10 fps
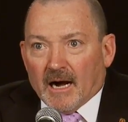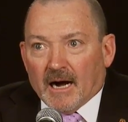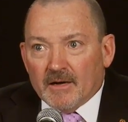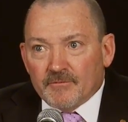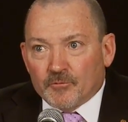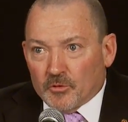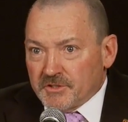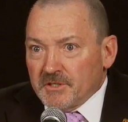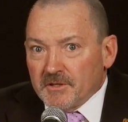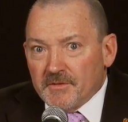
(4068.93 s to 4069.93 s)

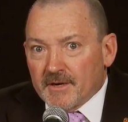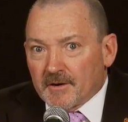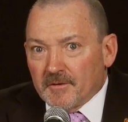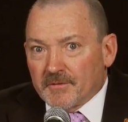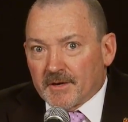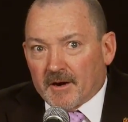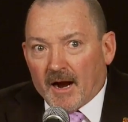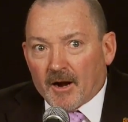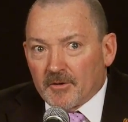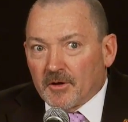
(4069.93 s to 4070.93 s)
Unfortunately, there
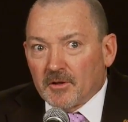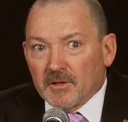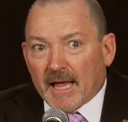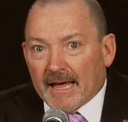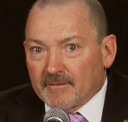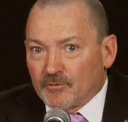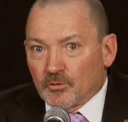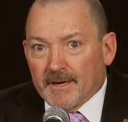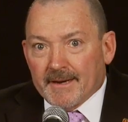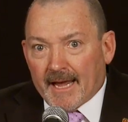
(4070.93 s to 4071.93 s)
aren't a lot of
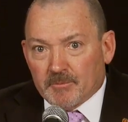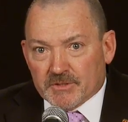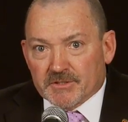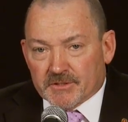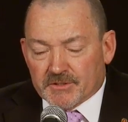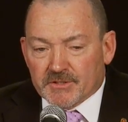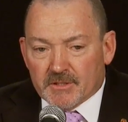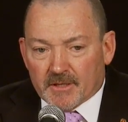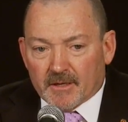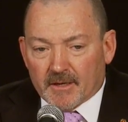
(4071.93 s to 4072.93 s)
great options,
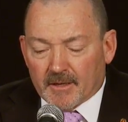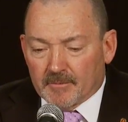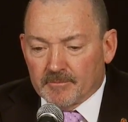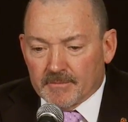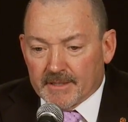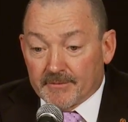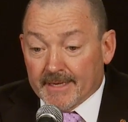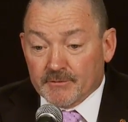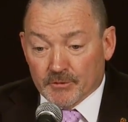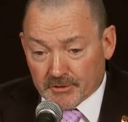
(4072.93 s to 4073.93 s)
and
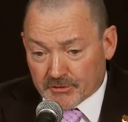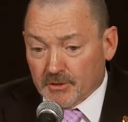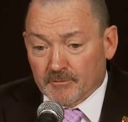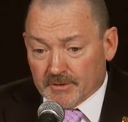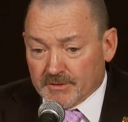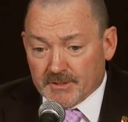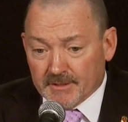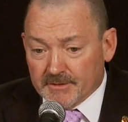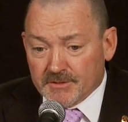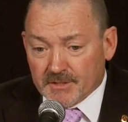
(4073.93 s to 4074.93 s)
thanks for your service.
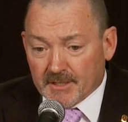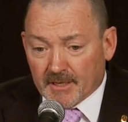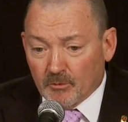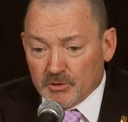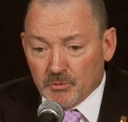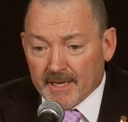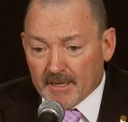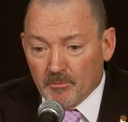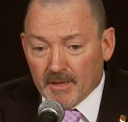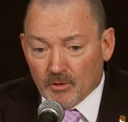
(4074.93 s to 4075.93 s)
I wish we
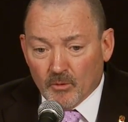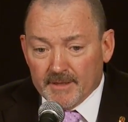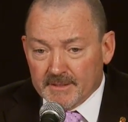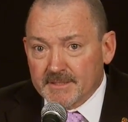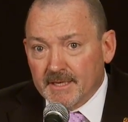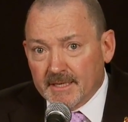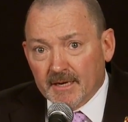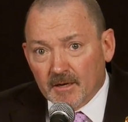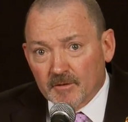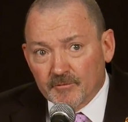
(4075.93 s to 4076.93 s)
had a better way to take
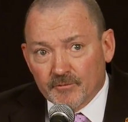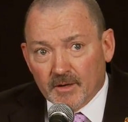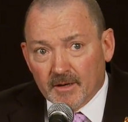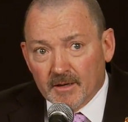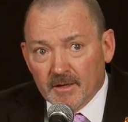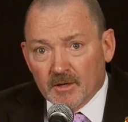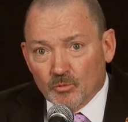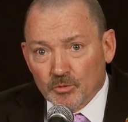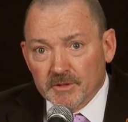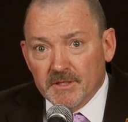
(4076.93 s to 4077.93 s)
care of
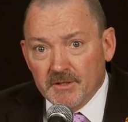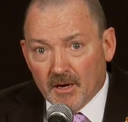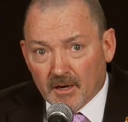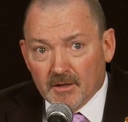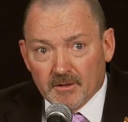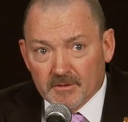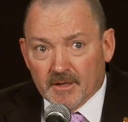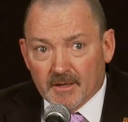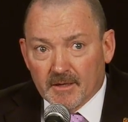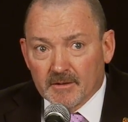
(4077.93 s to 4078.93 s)
really young
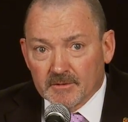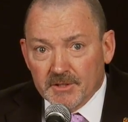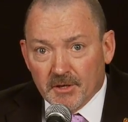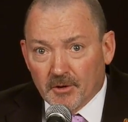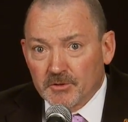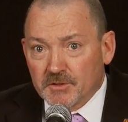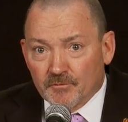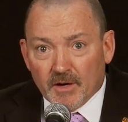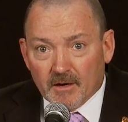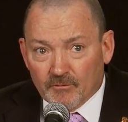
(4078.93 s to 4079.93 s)
LEOs
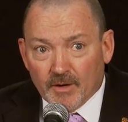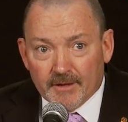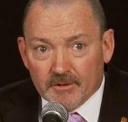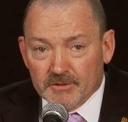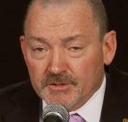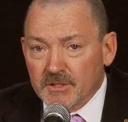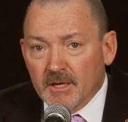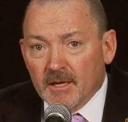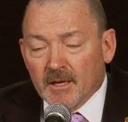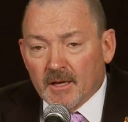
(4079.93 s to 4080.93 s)
and firefighters.
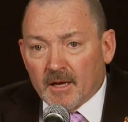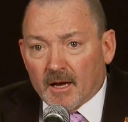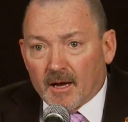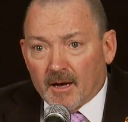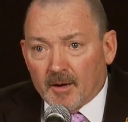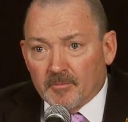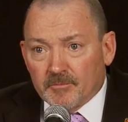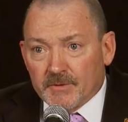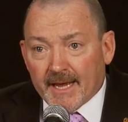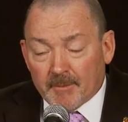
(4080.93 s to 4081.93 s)

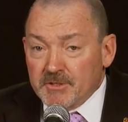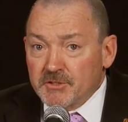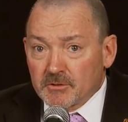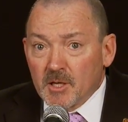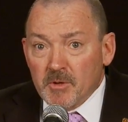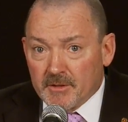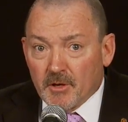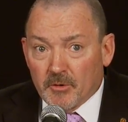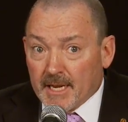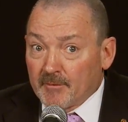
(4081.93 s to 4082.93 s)
The options are limited,
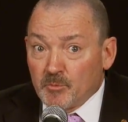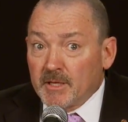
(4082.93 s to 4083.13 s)
though, and you have to be